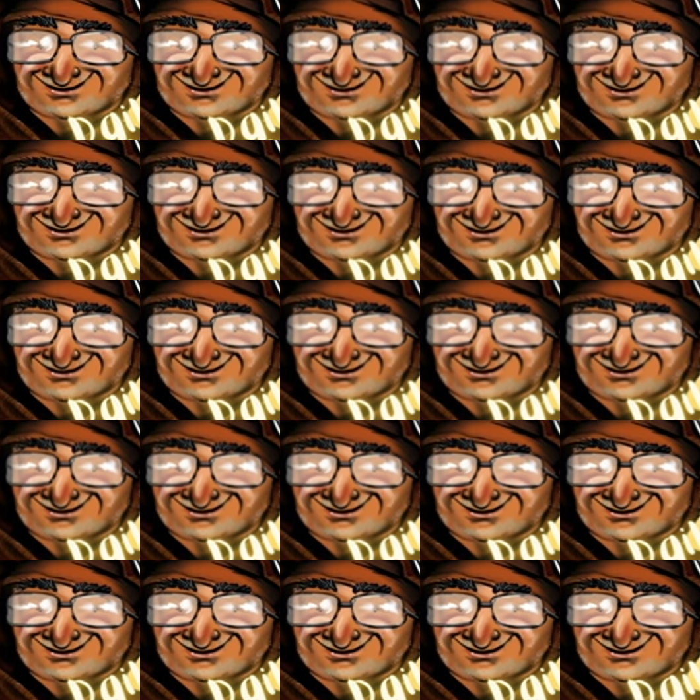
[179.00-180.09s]

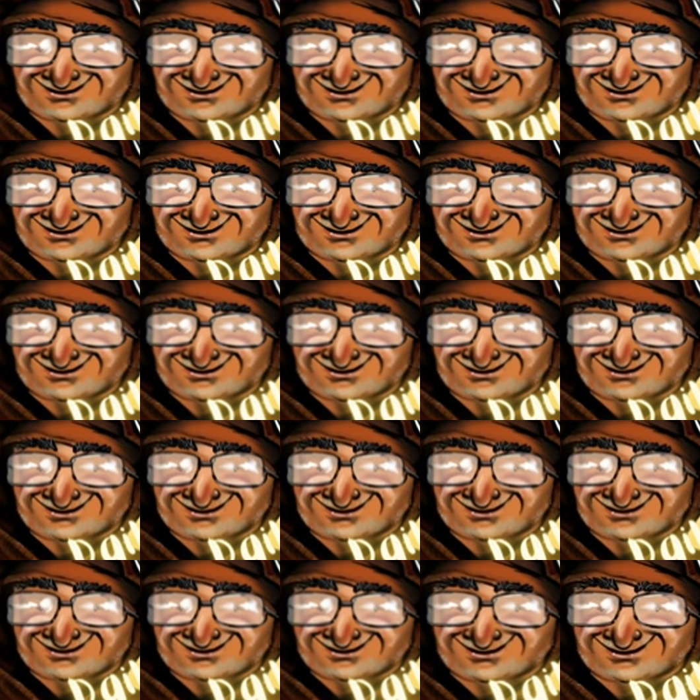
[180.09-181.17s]

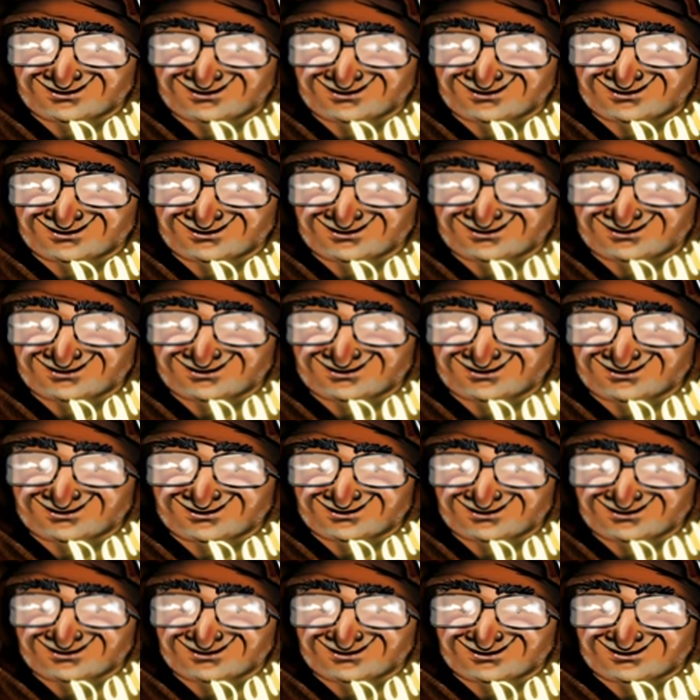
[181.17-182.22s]
(silent)